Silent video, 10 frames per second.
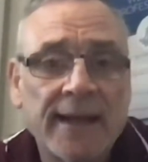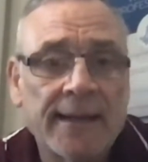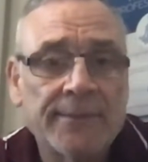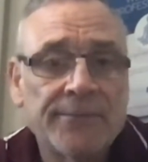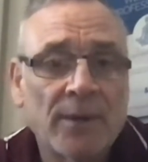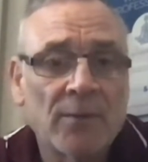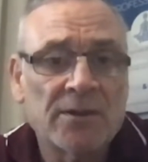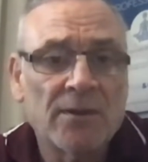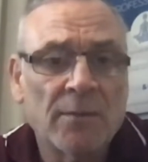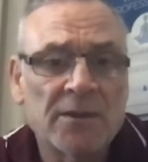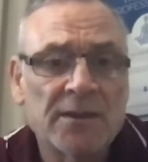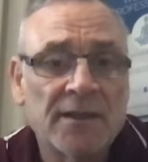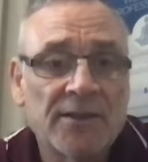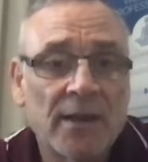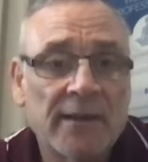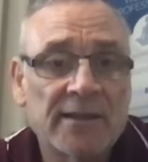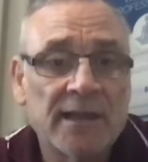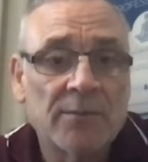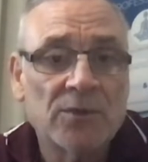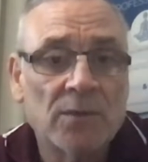um, I'm not I'm not just going to throw out
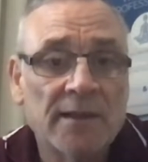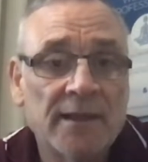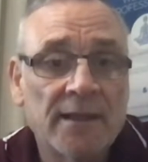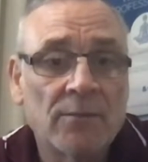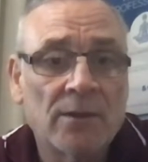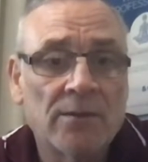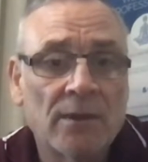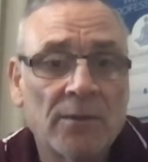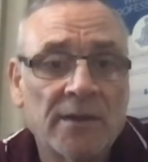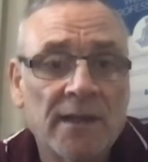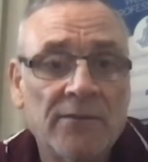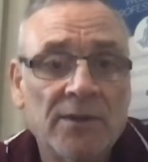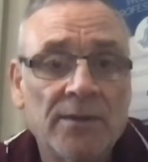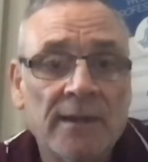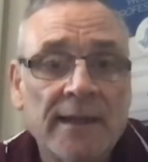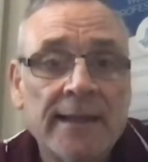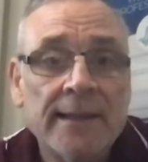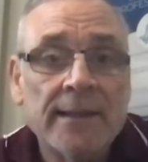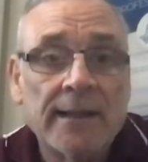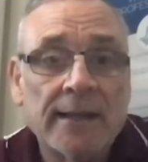samples willy nilly. I want to I want to give you
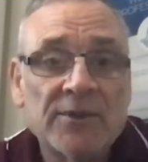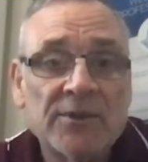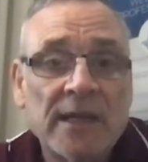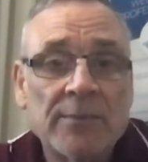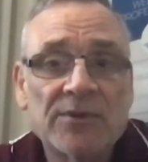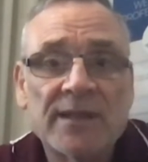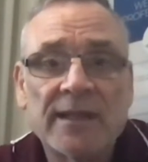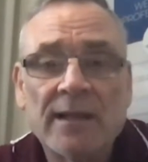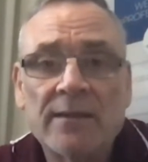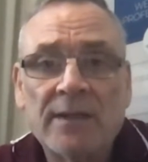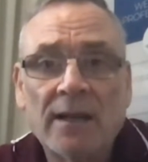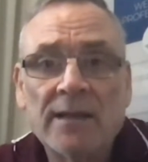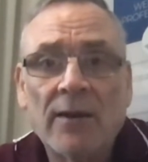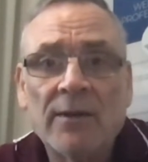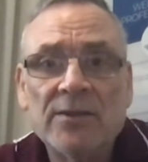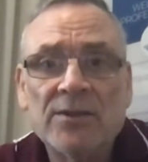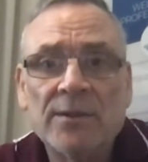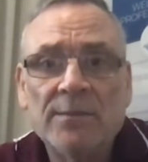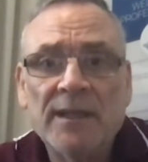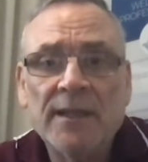um, samples that are, are, are going
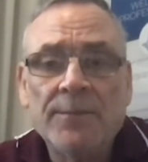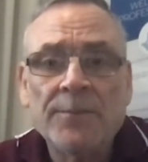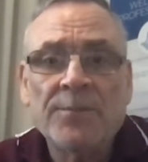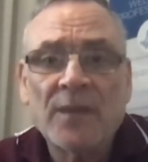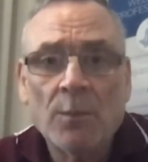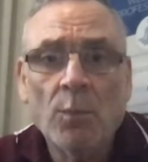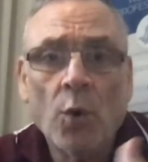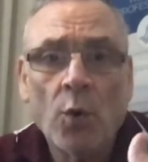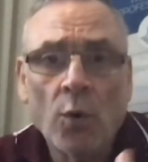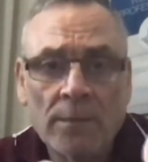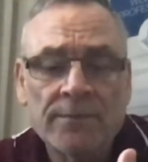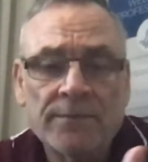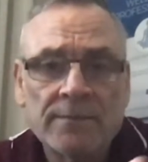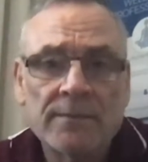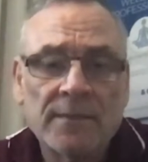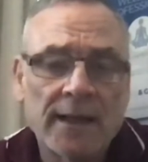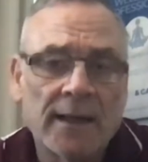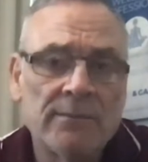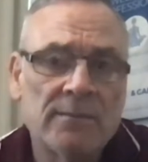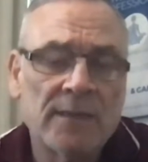to be more
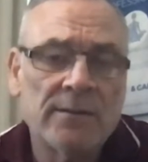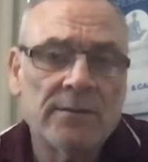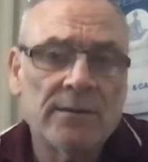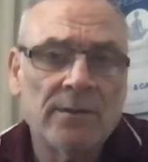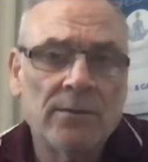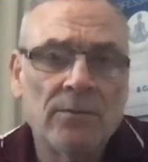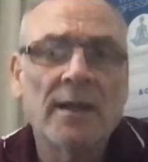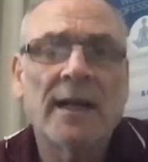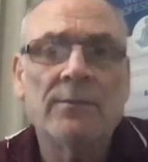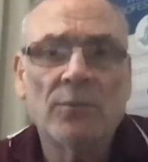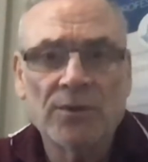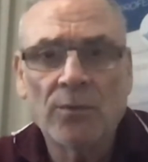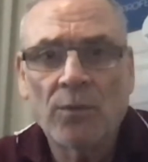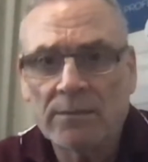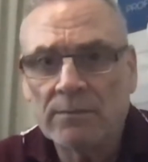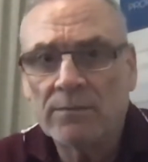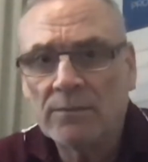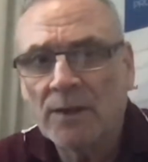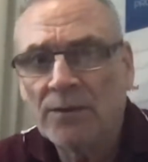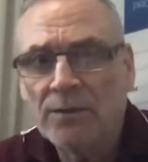um, you know, to, to relate more to what
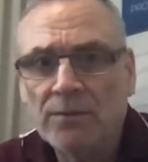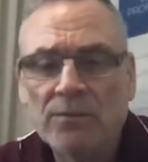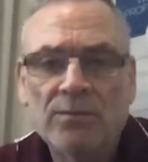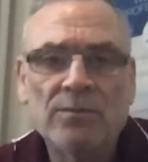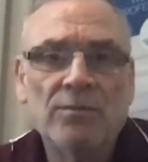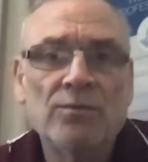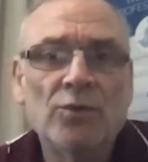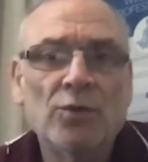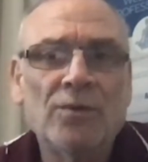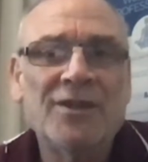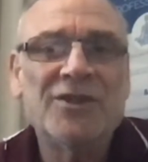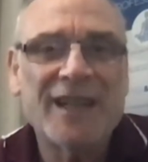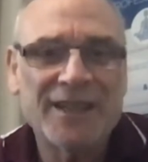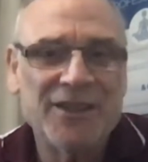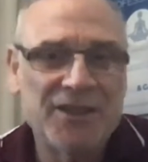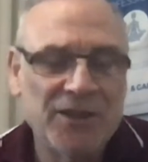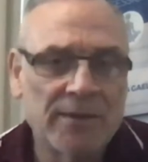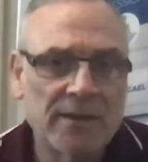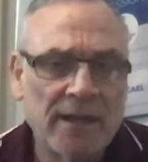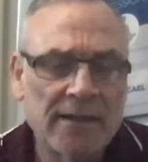you know, is challenging you
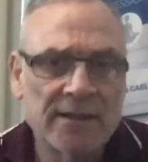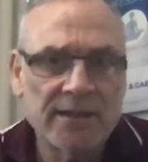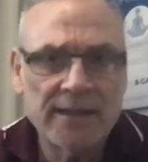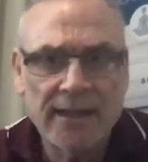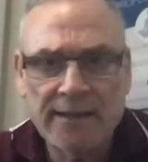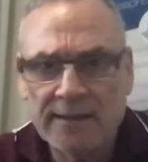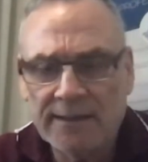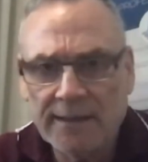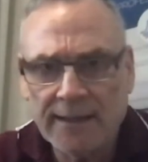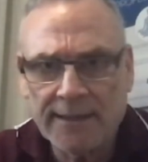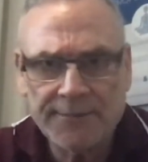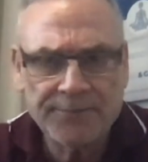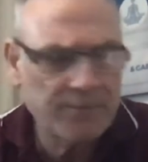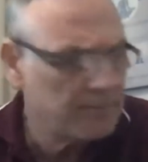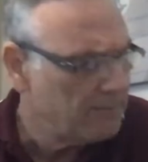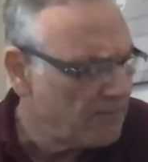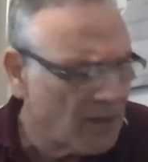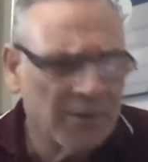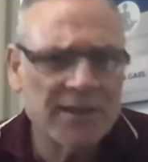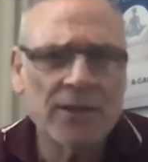at, the, at this at this stage.
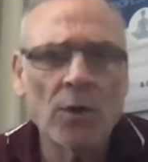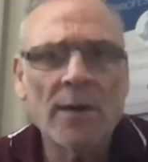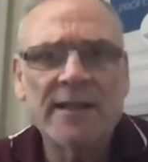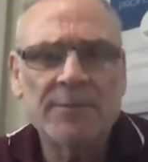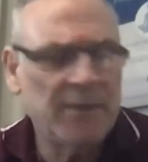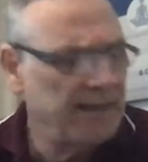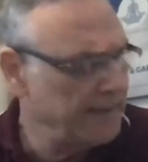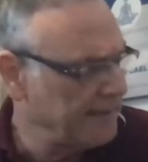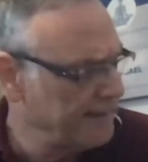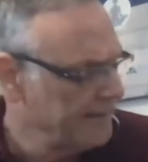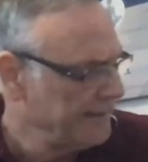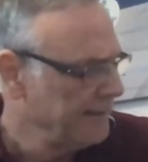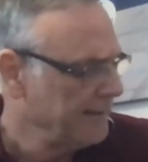So you can always be, uh,